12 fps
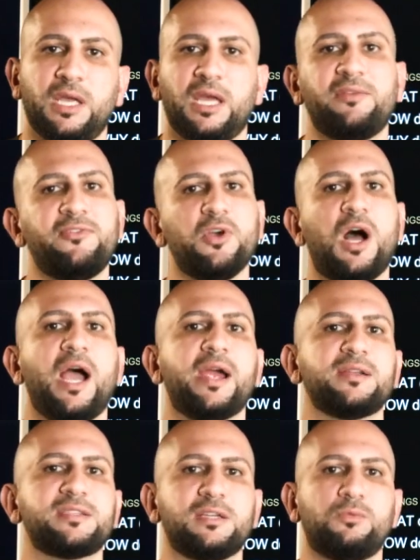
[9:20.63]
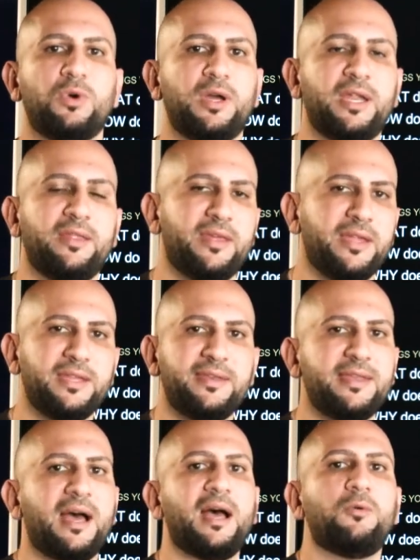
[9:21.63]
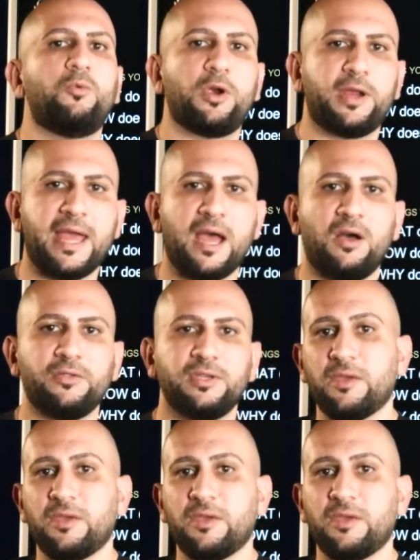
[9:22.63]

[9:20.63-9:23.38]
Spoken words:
And if you hired someone and they did not work out,